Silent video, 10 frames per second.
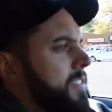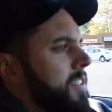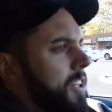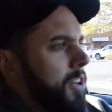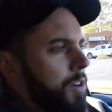
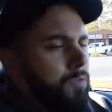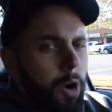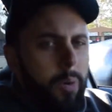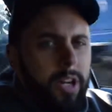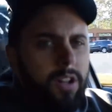Did a little
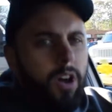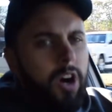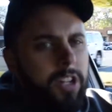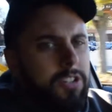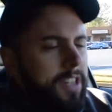4-wheel
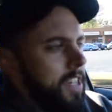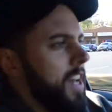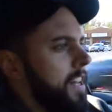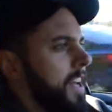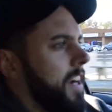launch at the
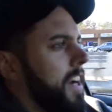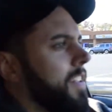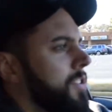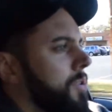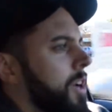end there. Got
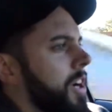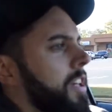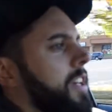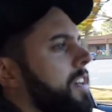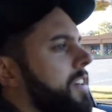a little
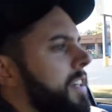squirrely.